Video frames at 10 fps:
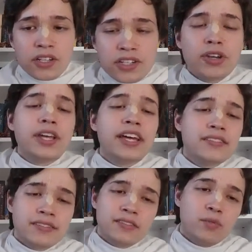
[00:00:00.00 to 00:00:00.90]
So
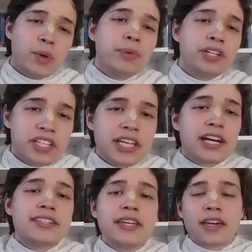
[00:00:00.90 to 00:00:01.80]
then we were
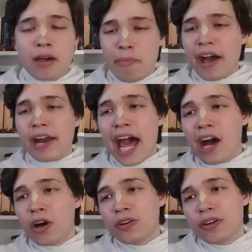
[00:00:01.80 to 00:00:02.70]
discussing about
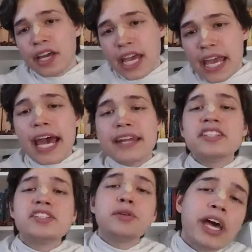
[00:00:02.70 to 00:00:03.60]
how in
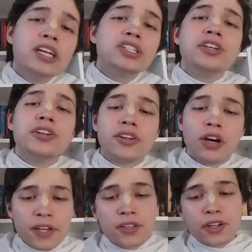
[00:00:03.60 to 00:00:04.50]
anticipation
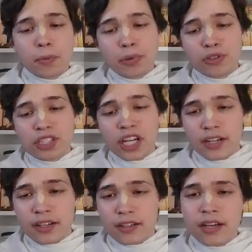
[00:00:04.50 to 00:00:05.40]
of Indra
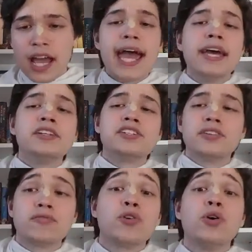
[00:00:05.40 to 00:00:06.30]
Puja and
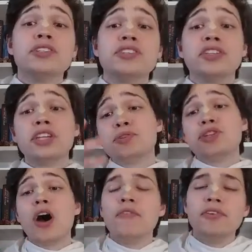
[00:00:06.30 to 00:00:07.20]
of course in the
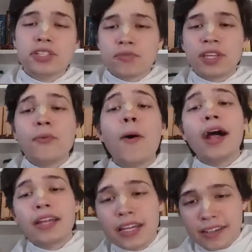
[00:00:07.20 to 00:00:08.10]
observance of
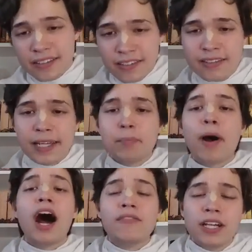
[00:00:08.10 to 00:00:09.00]
Diwali,
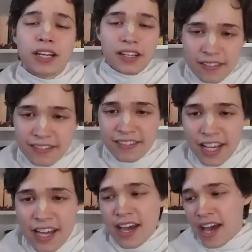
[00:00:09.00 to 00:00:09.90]
Deepavali,
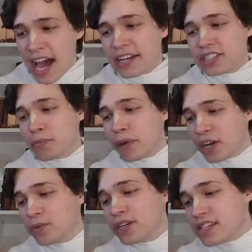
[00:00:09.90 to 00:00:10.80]
actually
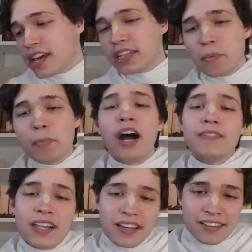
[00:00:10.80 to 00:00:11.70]
better we say
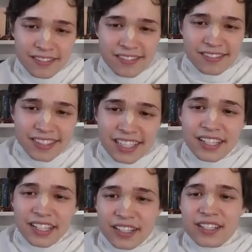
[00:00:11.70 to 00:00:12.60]
Deepavali,
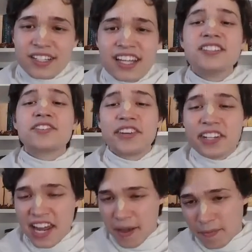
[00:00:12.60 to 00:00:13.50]
the Sanskrit
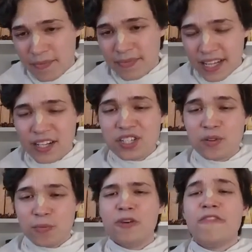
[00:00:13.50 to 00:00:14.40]
name, that is the
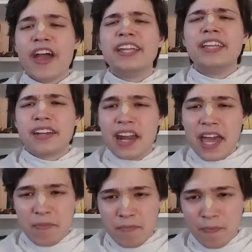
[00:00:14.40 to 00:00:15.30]
more Vedic name.